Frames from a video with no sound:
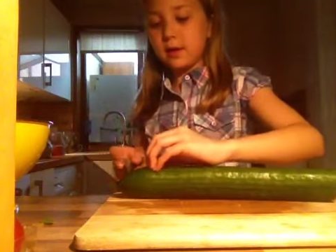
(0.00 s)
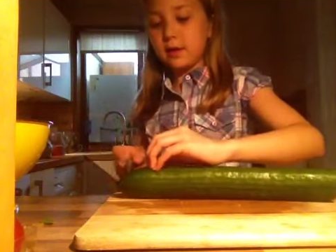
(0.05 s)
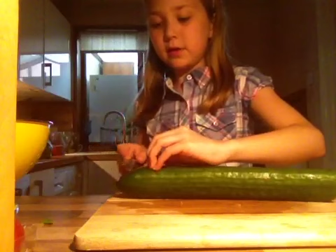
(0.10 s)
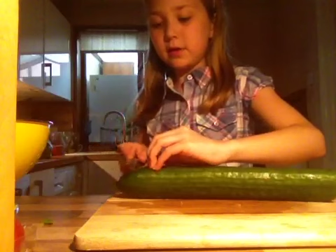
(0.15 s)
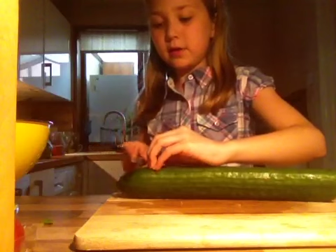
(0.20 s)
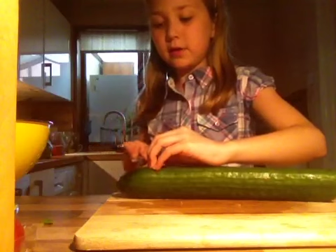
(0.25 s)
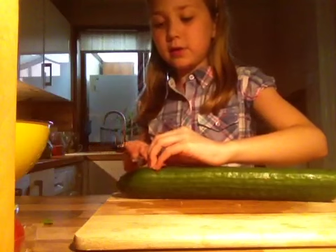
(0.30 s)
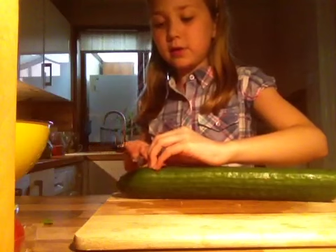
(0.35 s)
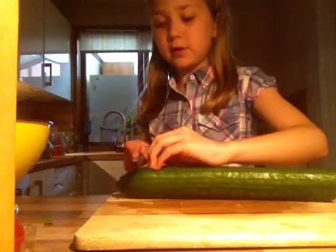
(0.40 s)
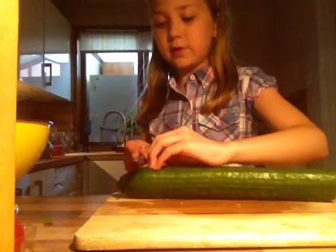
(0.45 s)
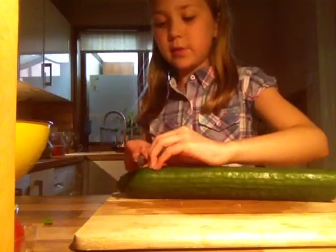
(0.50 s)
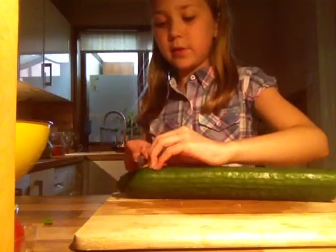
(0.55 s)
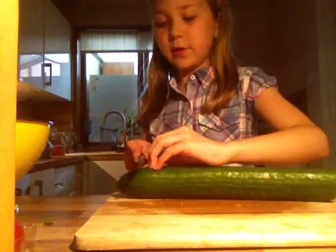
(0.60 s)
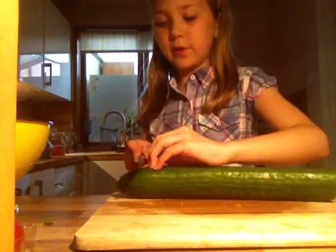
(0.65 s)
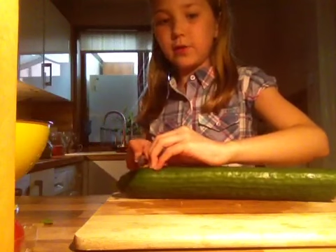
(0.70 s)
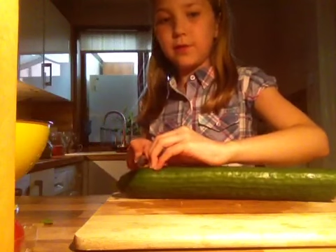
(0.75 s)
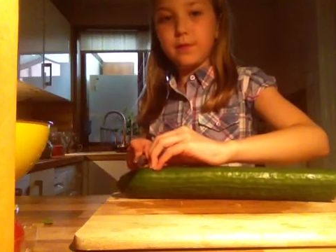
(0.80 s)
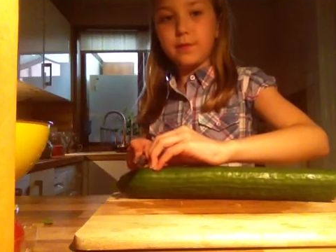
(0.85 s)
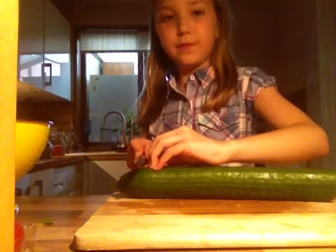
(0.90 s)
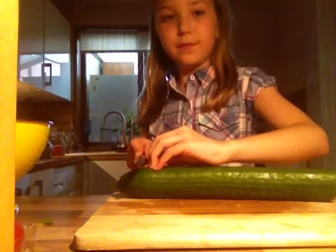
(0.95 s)
just
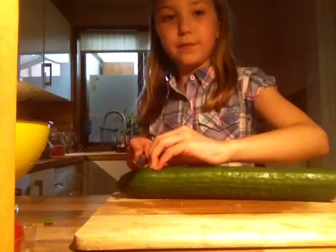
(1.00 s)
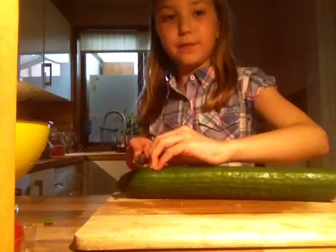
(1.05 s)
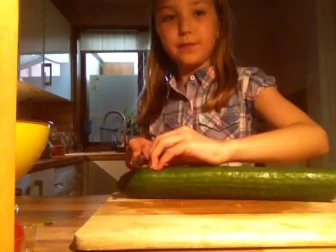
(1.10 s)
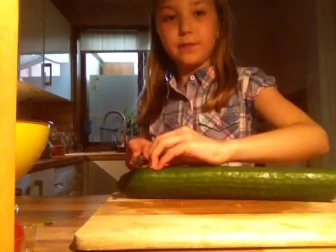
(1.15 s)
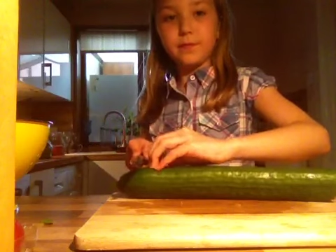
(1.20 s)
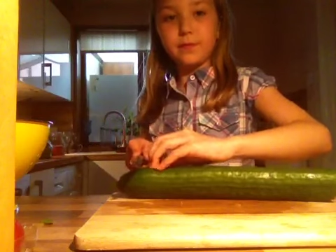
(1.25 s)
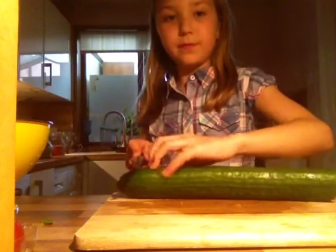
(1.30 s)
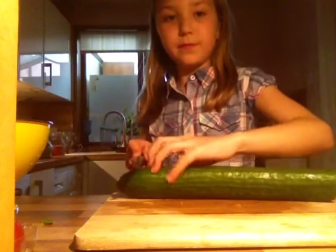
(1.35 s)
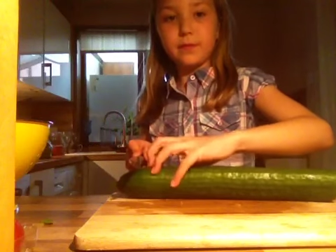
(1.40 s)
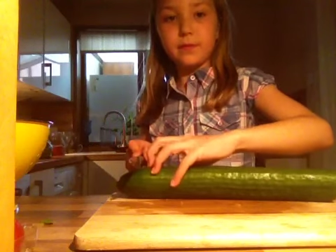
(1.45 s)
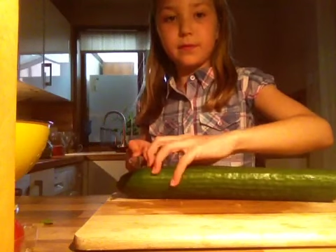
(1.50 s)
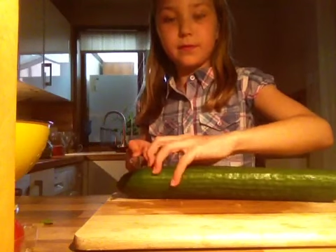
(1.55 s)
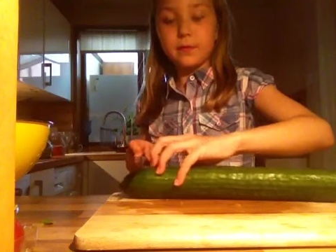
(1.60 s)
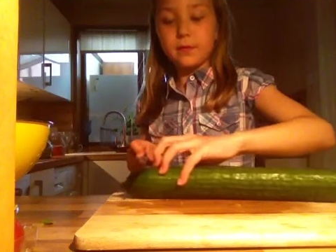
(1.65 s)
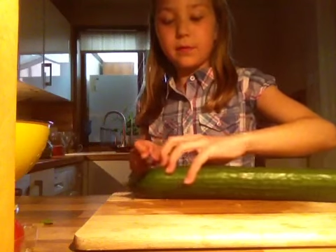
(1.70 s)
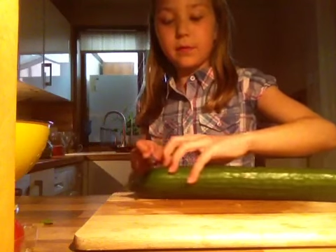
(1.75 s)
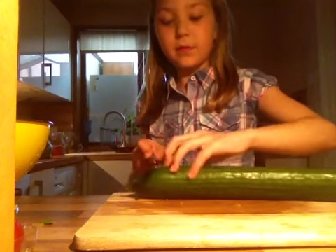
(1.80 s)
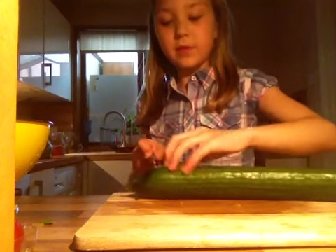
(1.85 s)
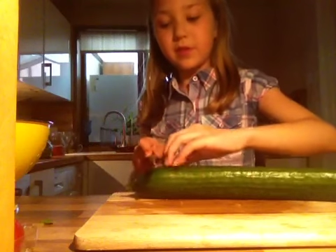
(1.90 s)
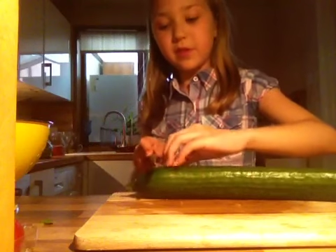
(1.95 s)
about
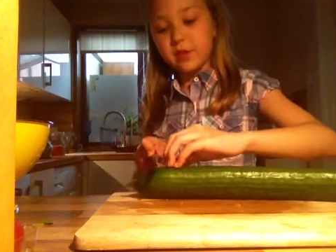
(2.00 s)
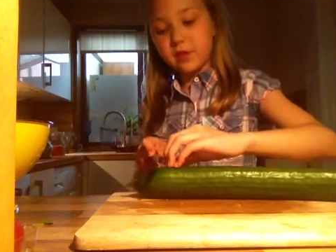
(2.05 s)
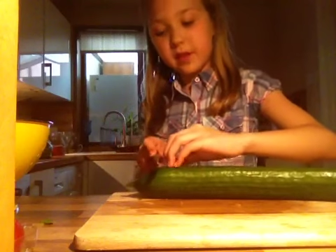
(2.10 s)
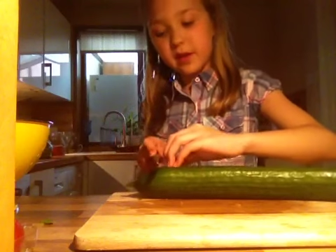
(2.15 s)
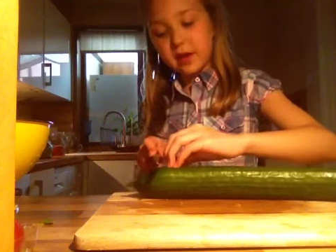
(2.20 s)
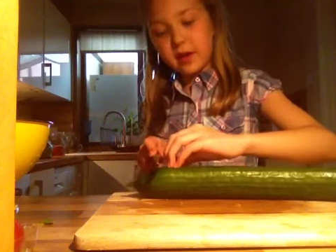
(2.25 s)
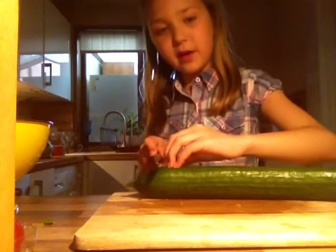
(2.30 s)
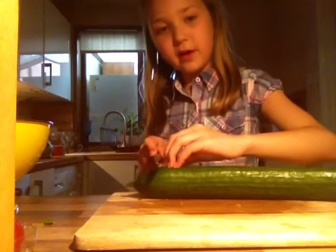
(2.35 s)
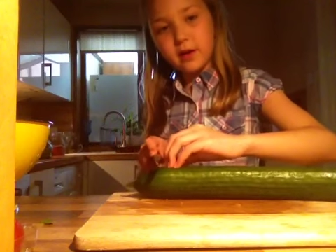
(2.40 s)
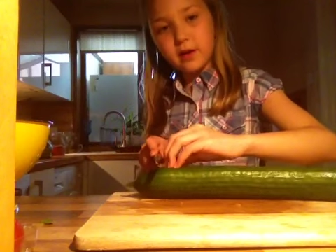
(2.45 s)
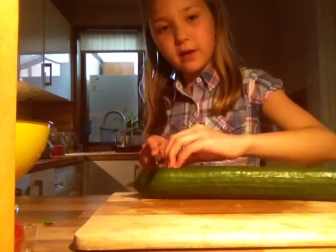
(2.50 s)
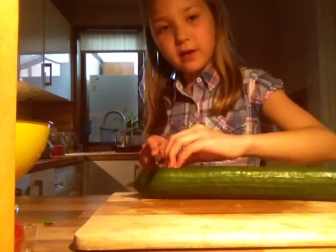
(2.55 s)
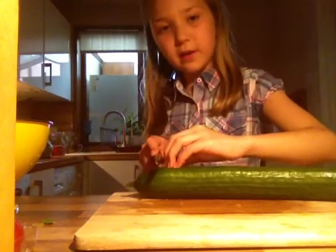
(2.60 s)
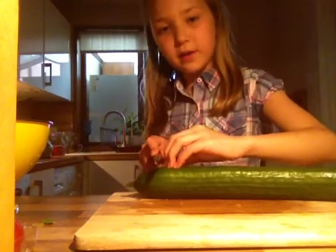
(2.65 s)
there,